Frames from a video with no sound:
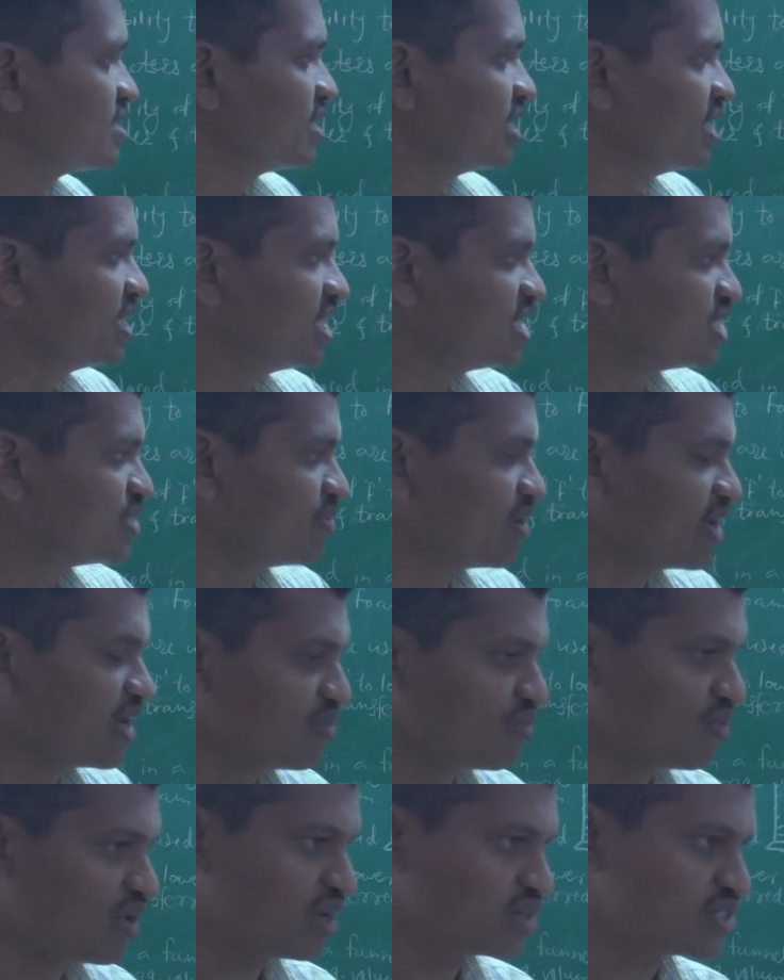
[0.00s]
in this
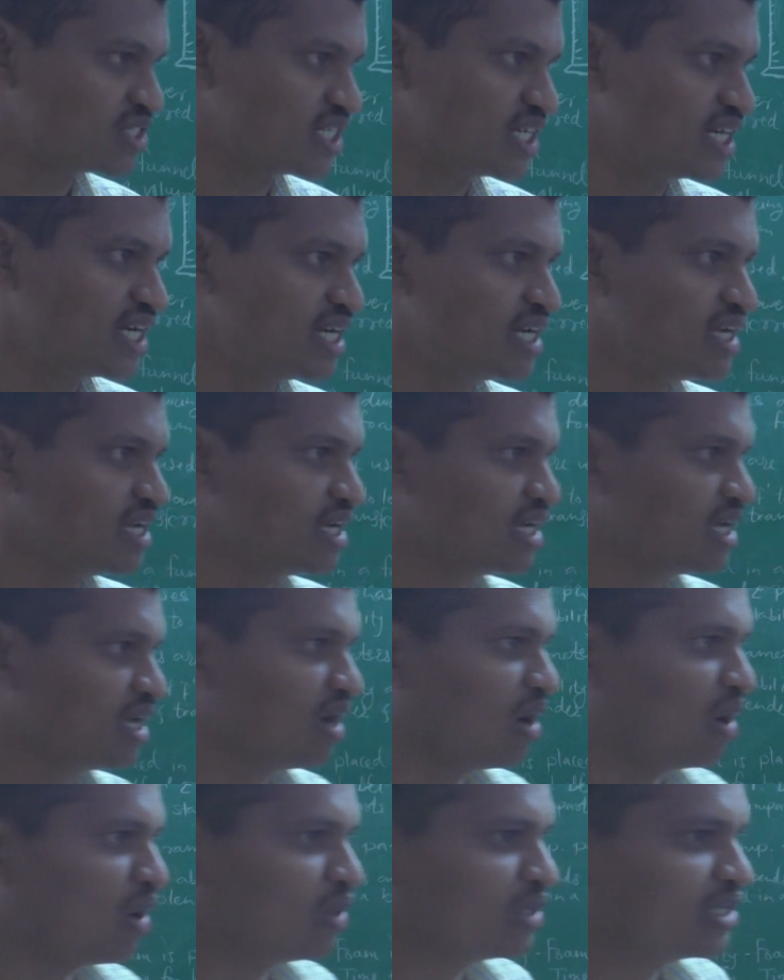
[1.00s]
way we have studied
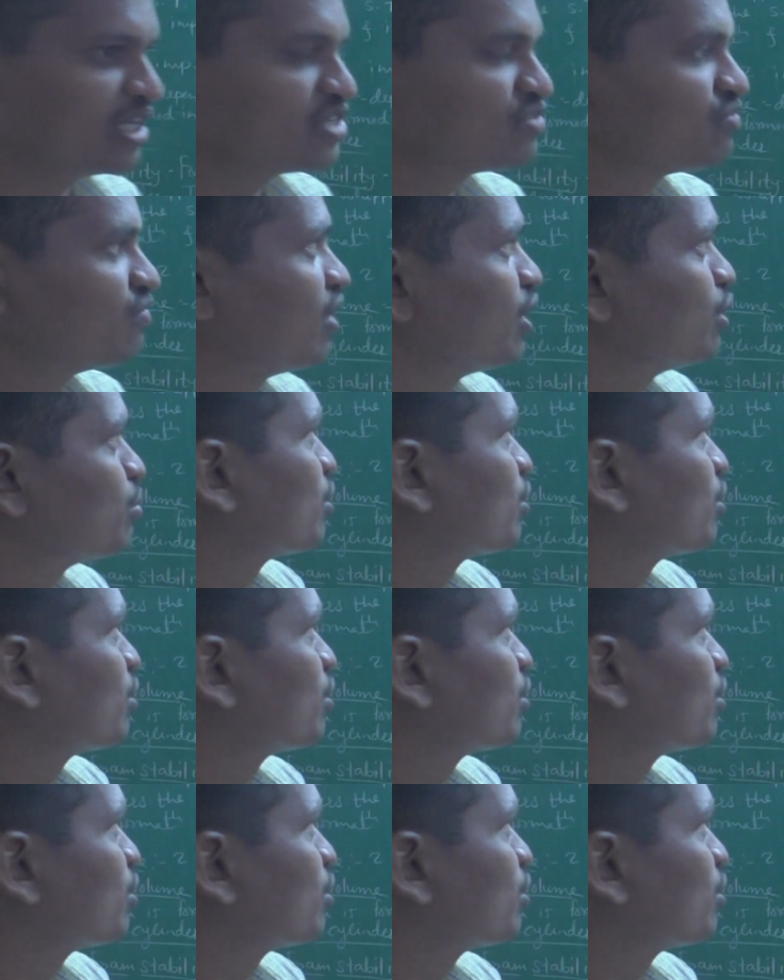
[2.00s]
all these 5